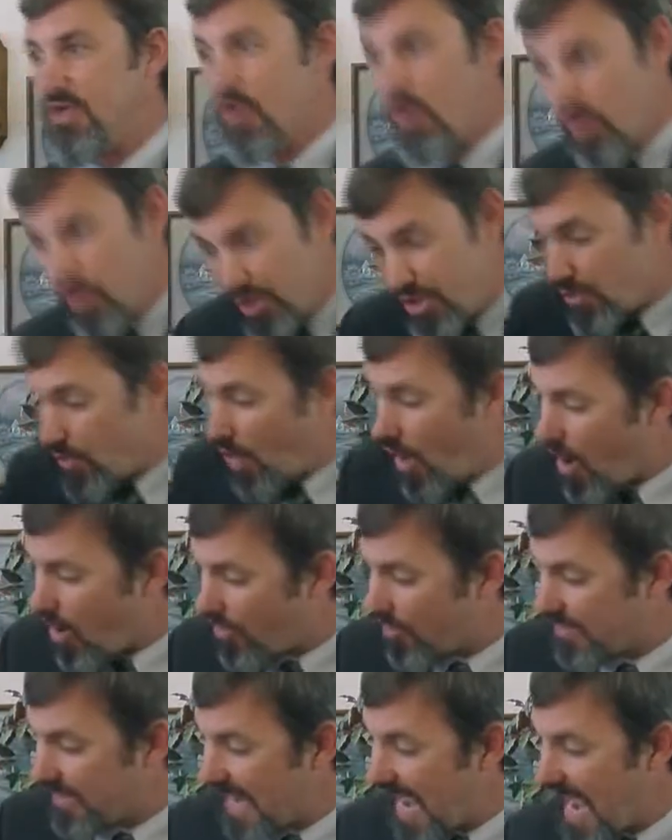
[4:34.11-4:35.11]
who you
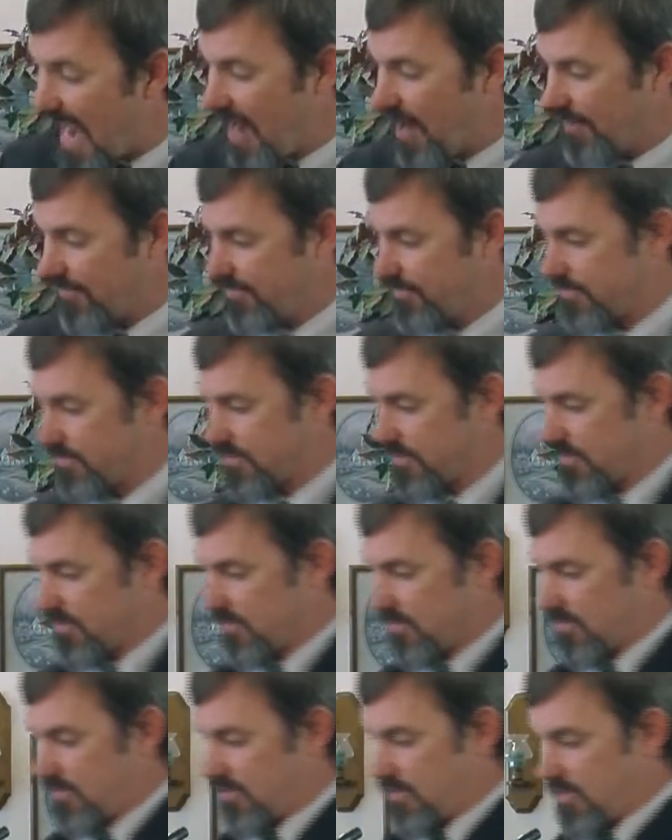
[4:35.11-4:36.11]
are now.
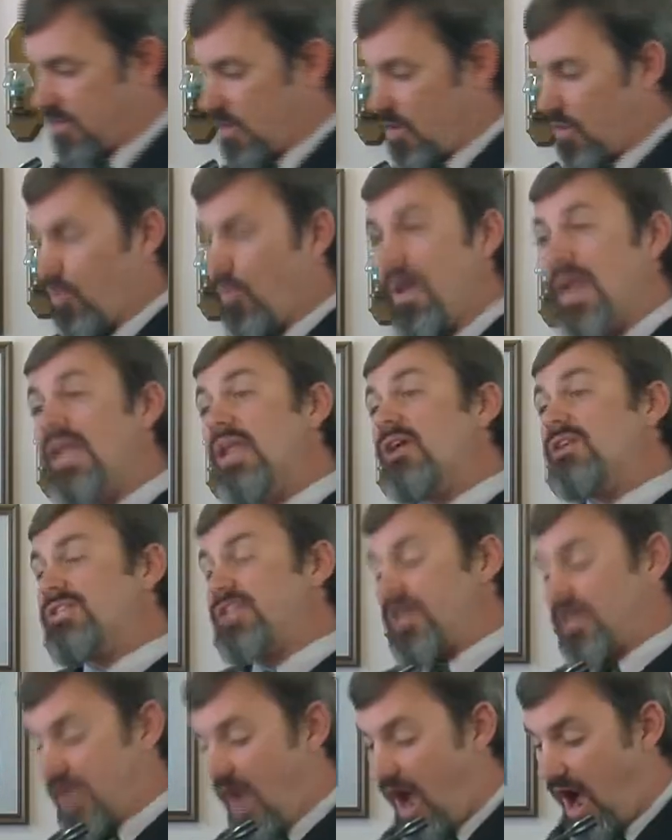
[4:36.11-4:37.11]
We look
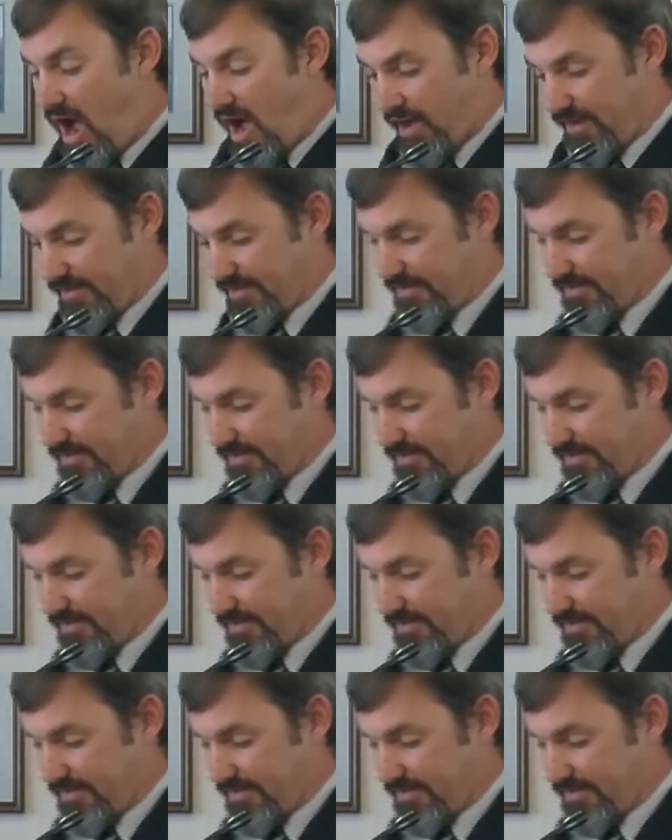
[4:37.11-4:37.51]
to God.